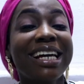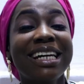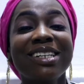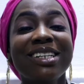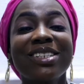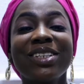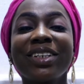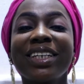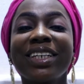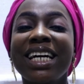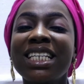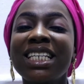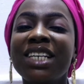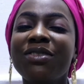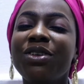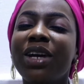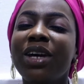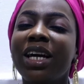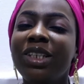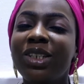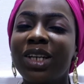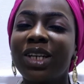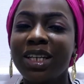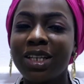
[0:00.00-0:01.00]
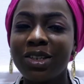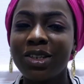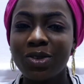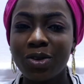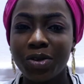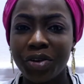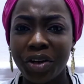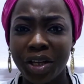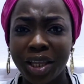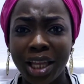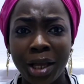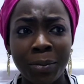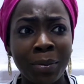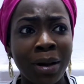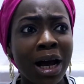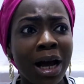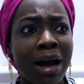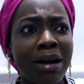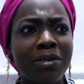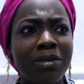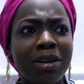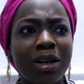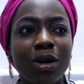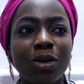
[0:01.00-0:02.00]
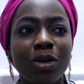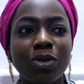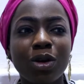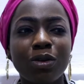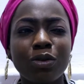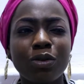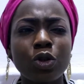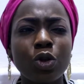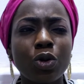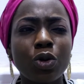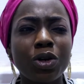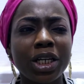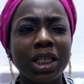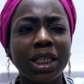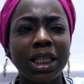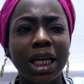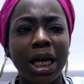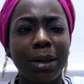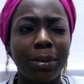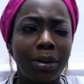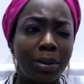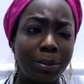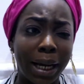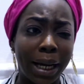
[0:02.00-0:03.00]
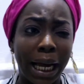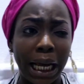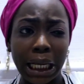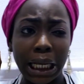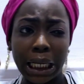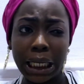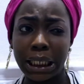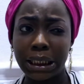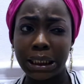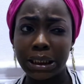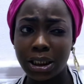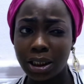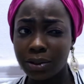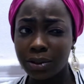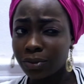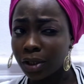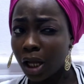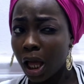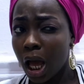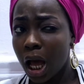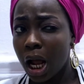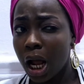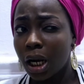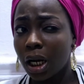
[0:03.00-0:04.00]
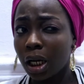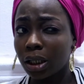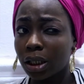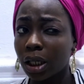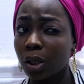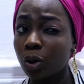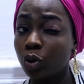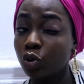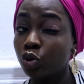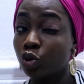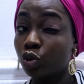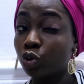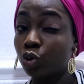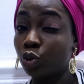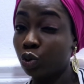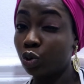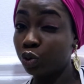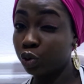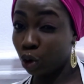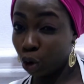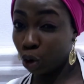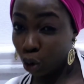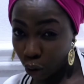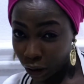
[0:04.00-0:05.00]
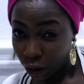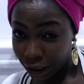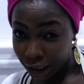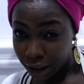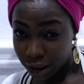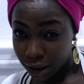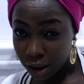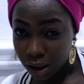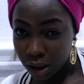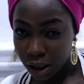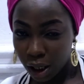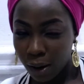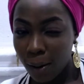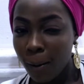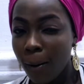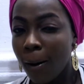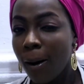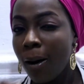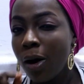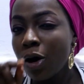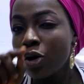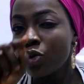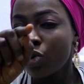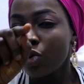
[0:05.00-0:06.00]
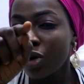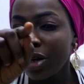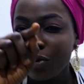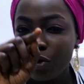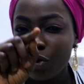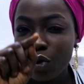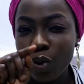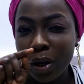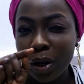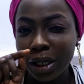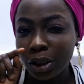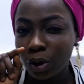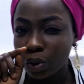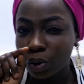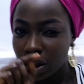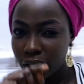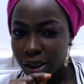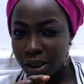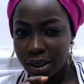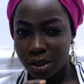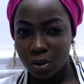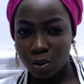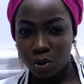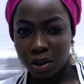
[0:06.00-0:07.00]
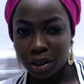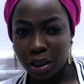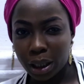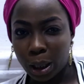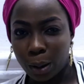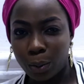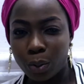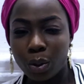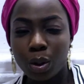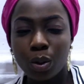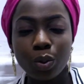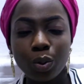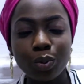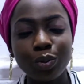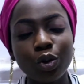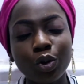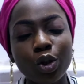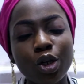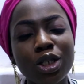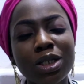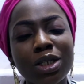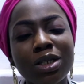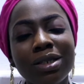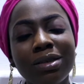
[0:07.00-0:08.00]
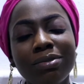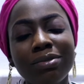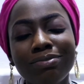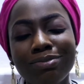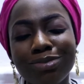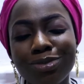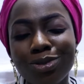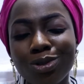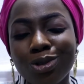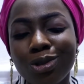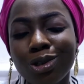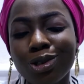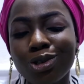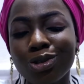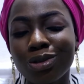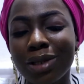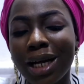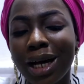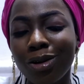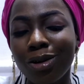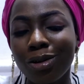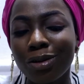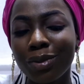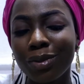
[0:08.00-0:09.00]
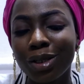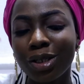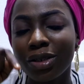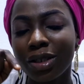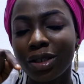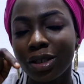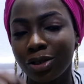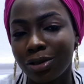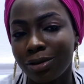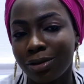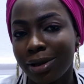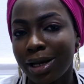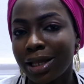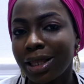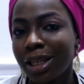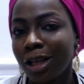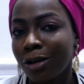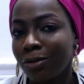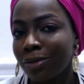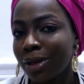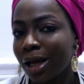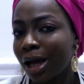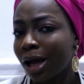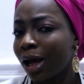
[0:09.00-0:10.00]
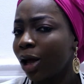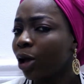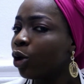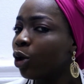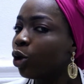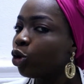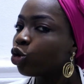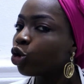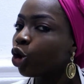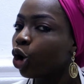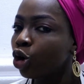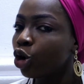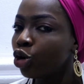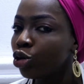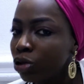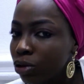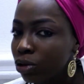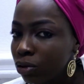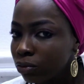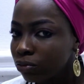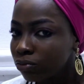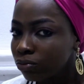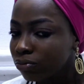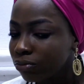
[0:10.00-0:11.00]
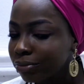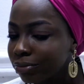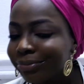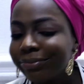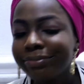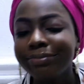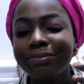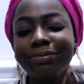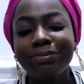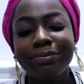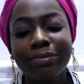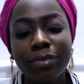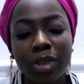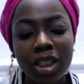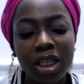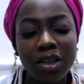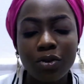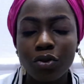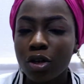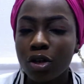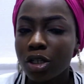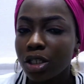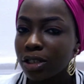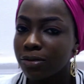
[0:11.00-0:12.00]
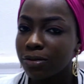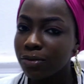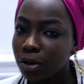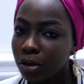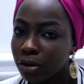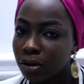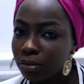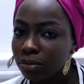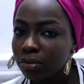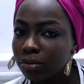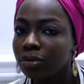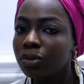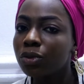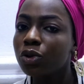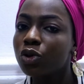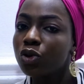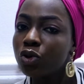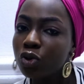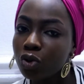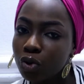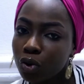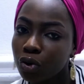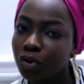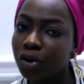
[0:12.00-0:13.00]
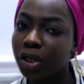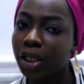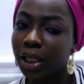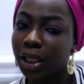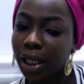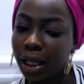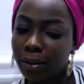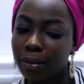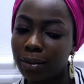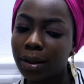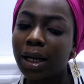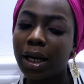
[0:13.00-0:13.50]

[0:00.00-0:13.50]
So guys, if you enjoyed this story time, I have a lot of story time in my head that I want to do for you guys. So if you enjoy this story time, just go to that comment section and tell them that Tolu, give us more story time.